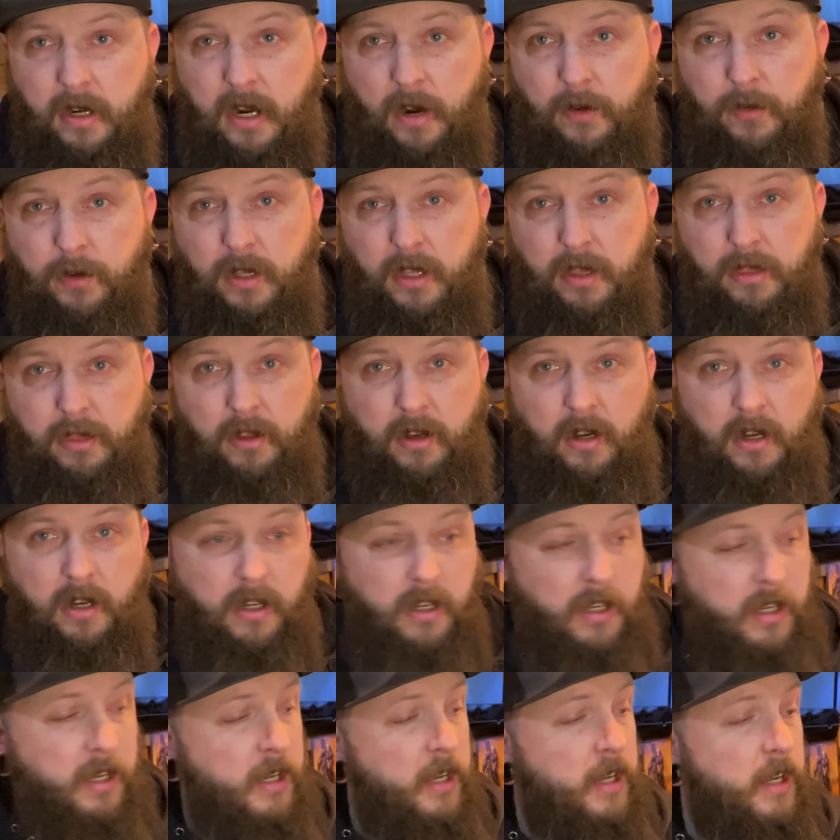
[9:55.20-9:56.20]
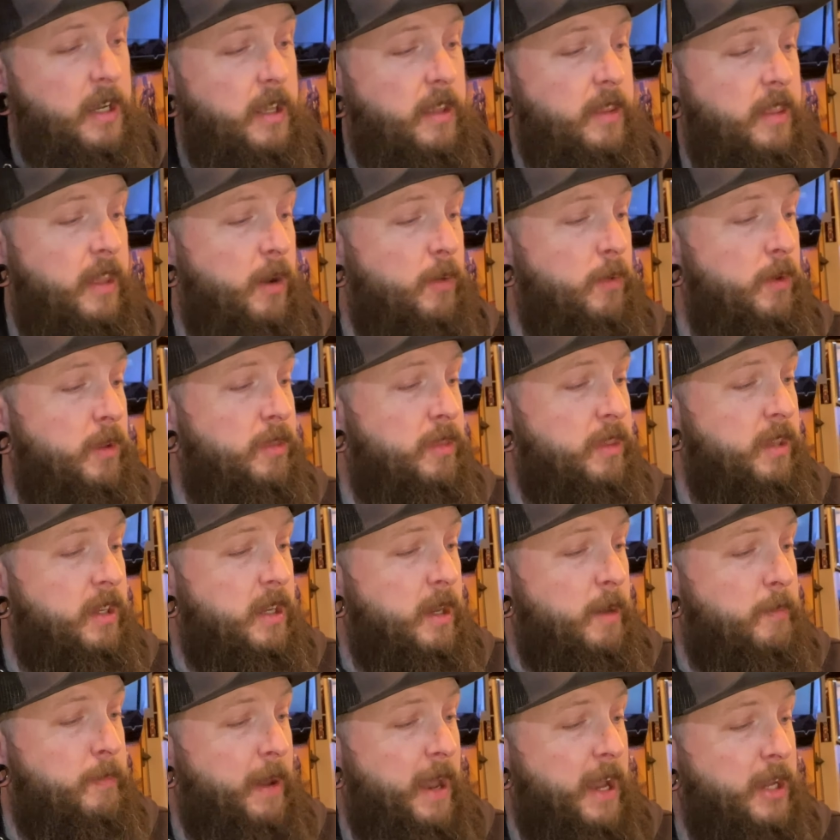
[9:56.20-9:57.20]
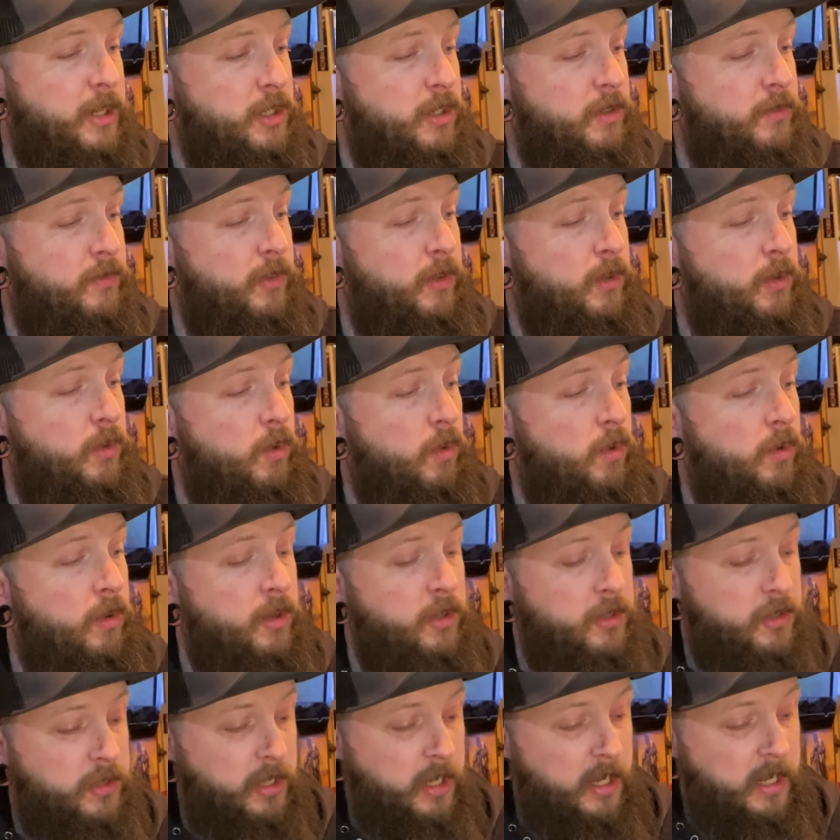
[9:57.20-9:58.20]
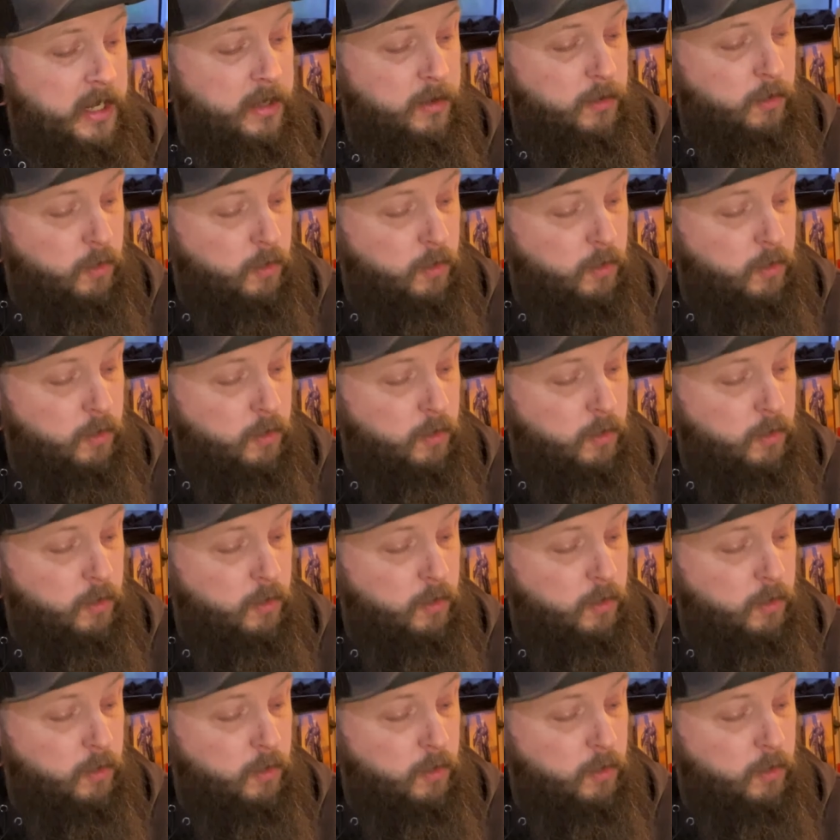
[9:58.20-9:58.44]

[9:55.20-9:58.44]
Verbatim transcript: I really thought that with the uh, passion fruit, orange, and